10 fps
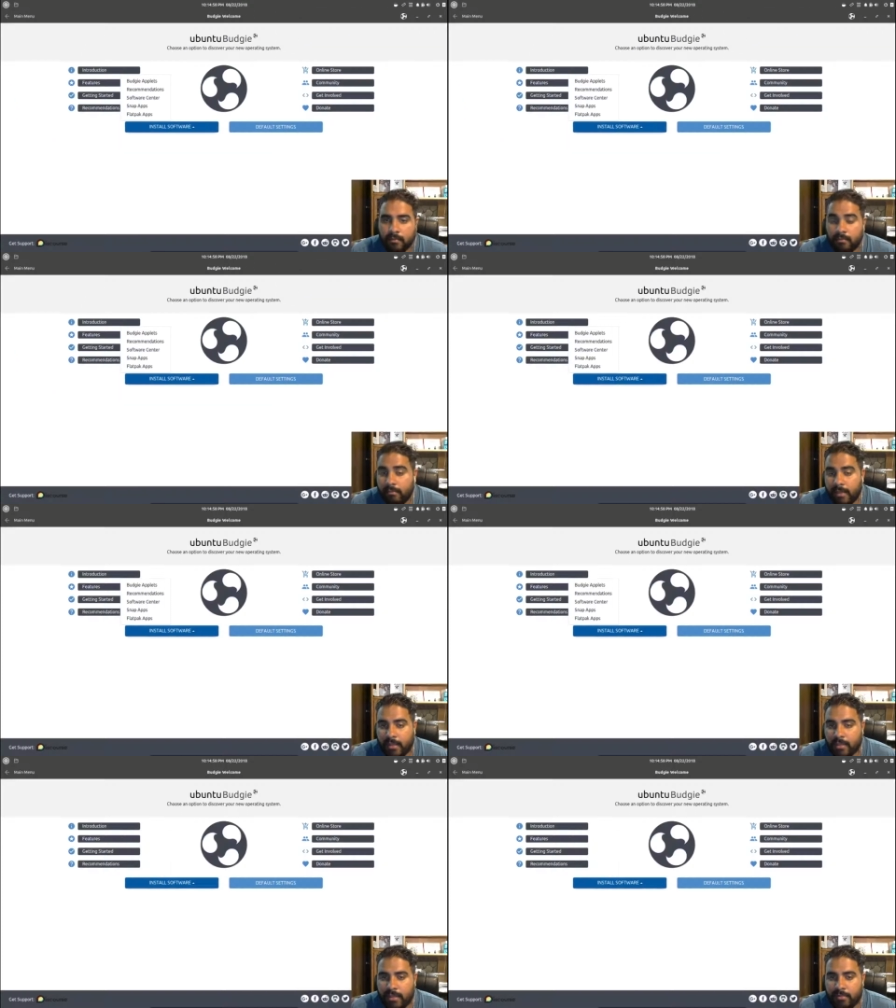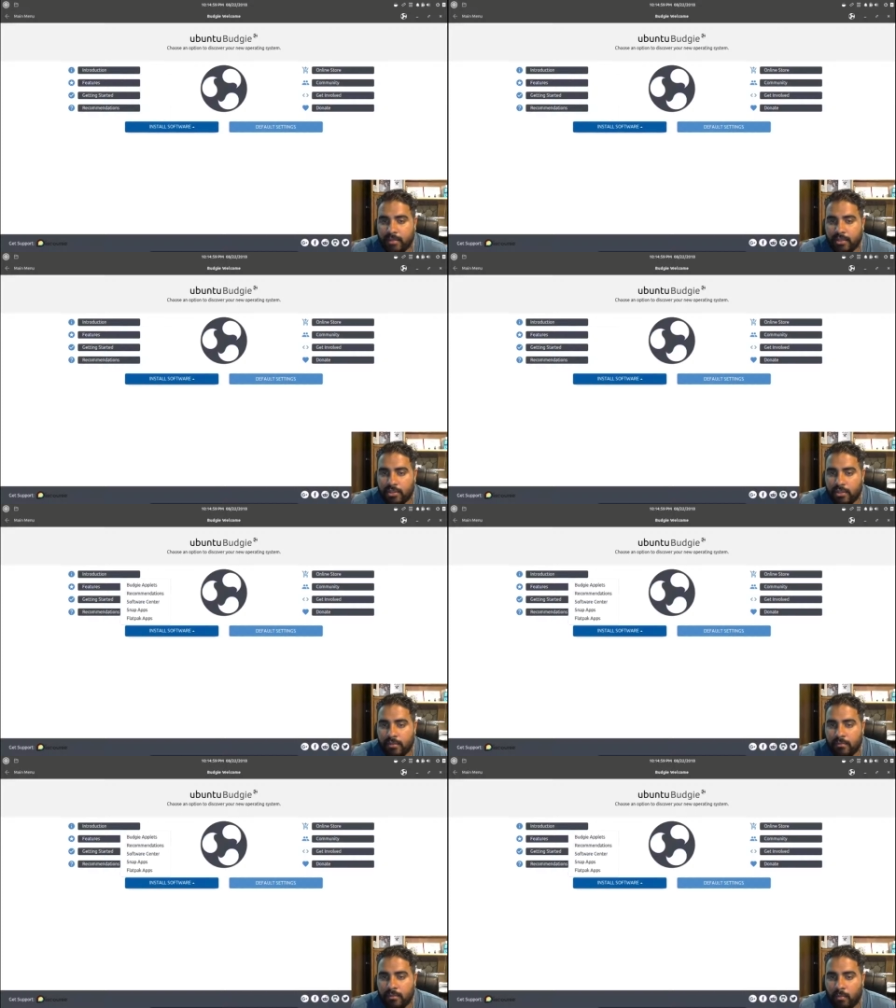Yeah, same
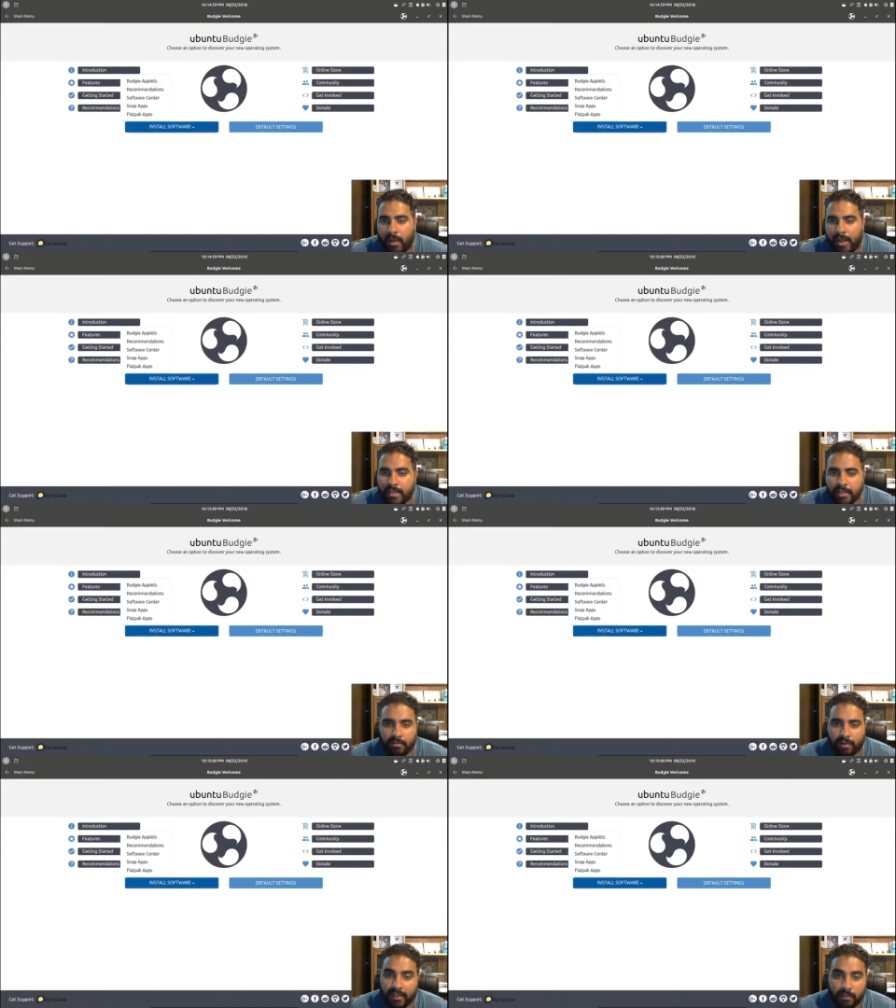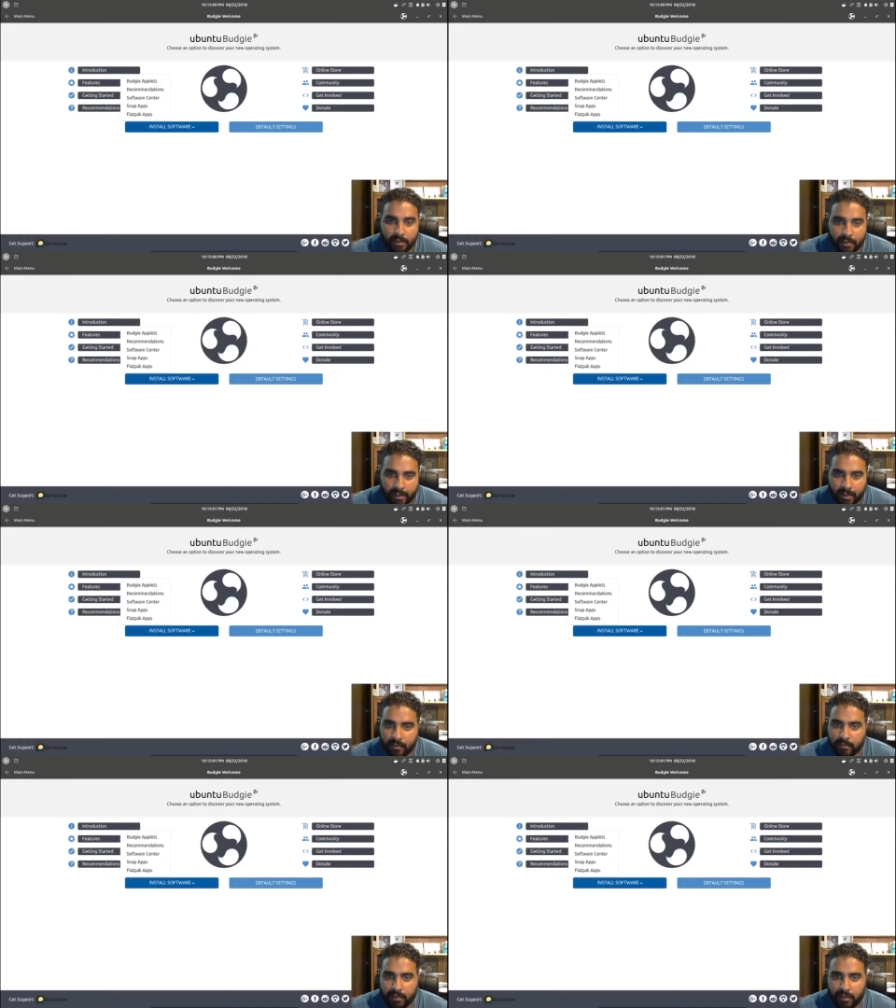position. Why is it randomly
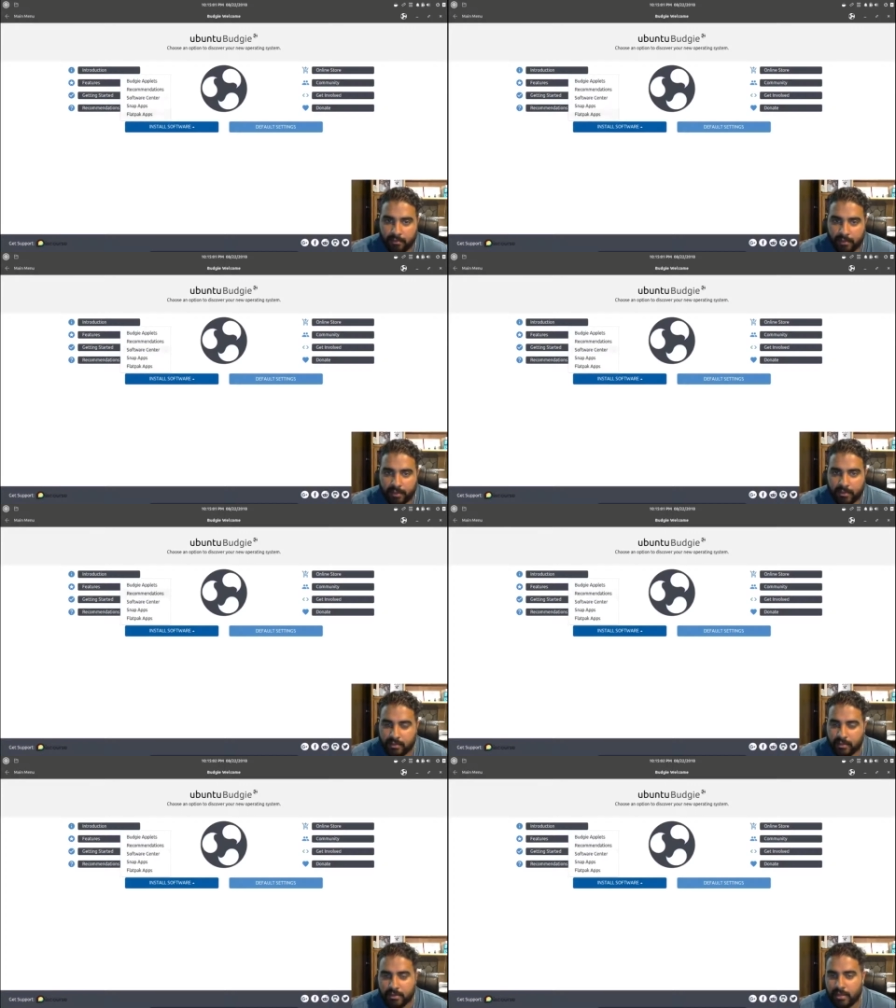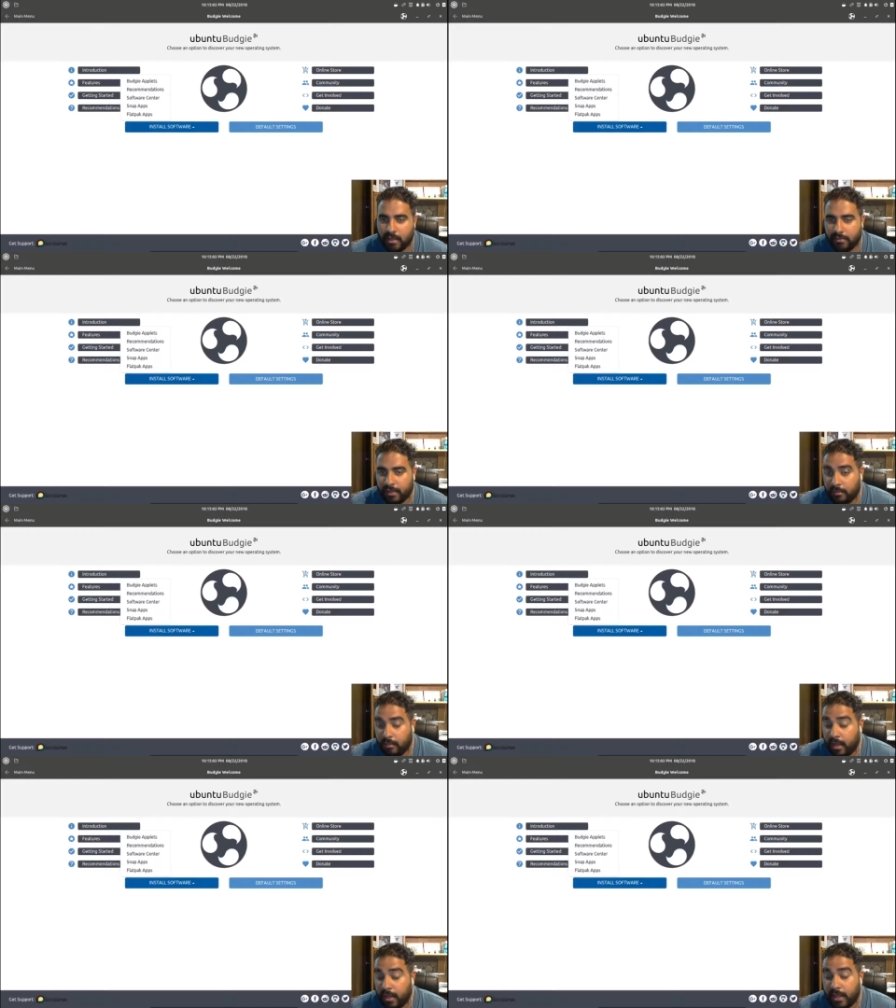there, covering this other stuff? Like,
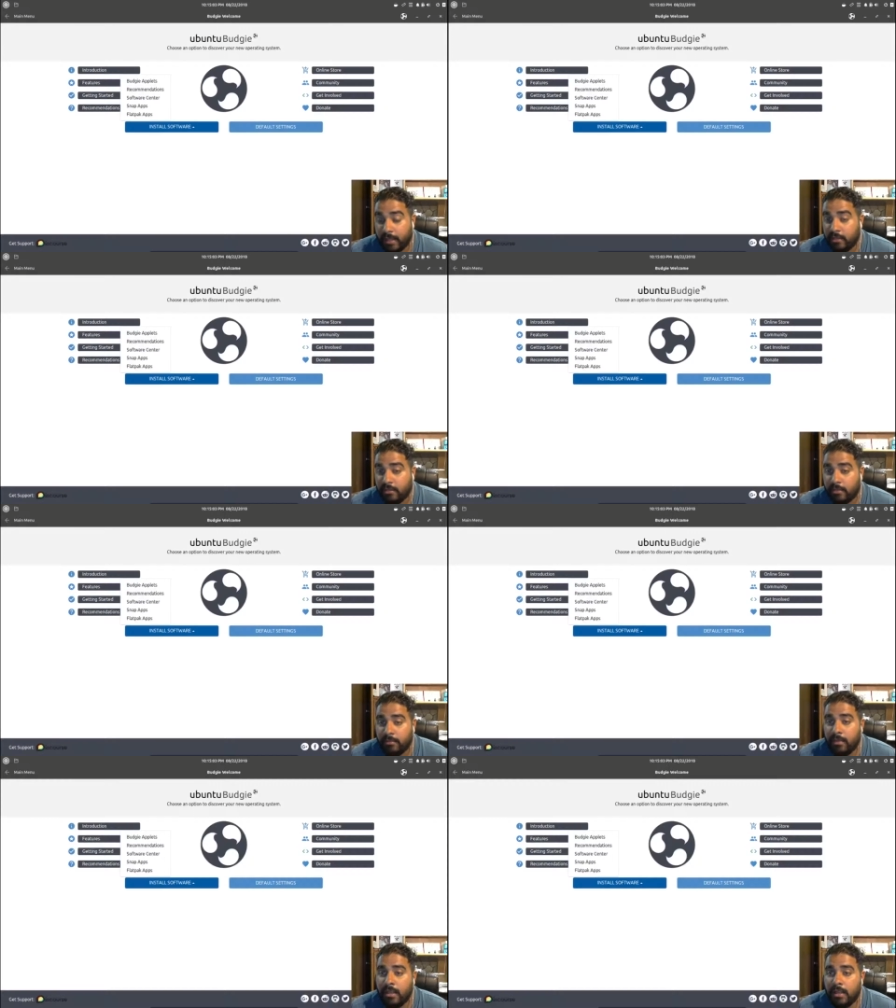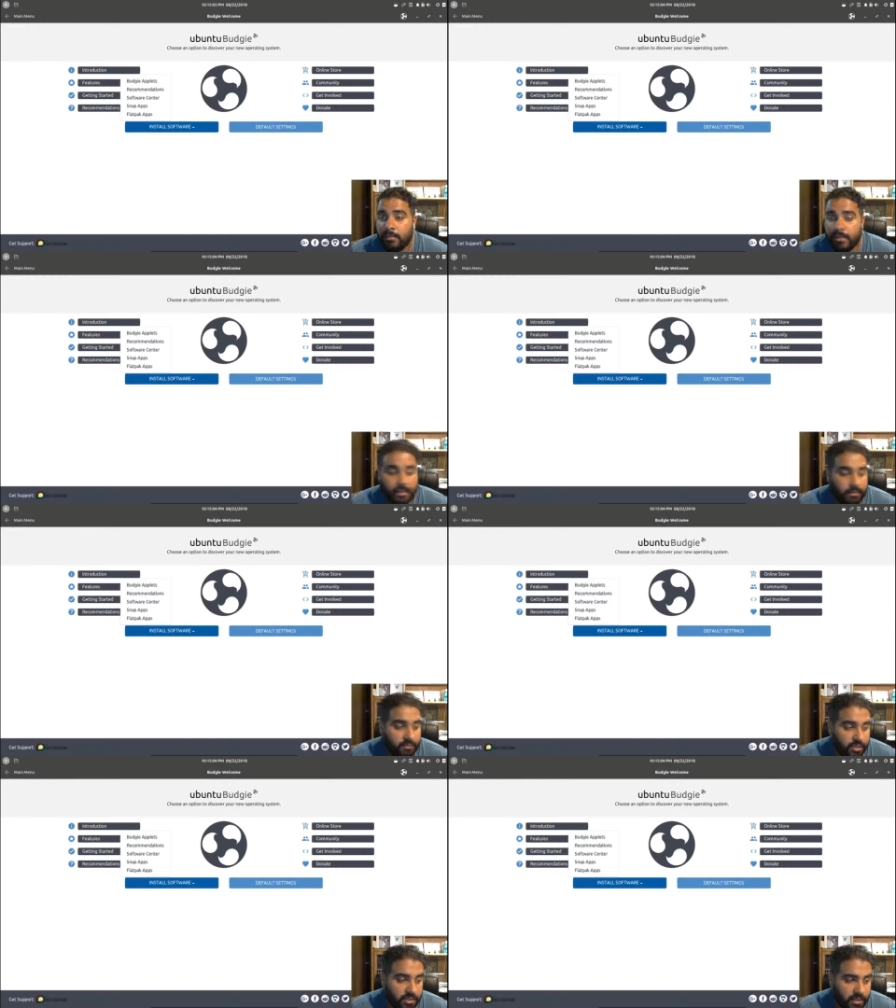why? I don't know. But
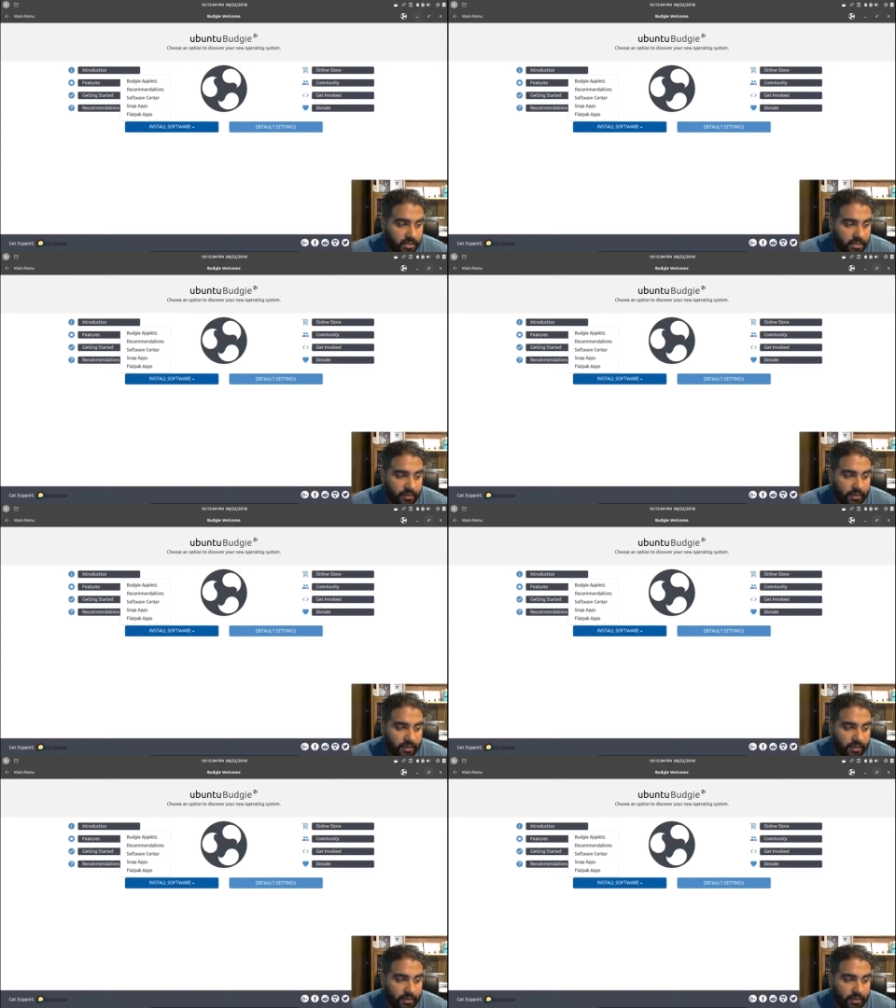just stuff like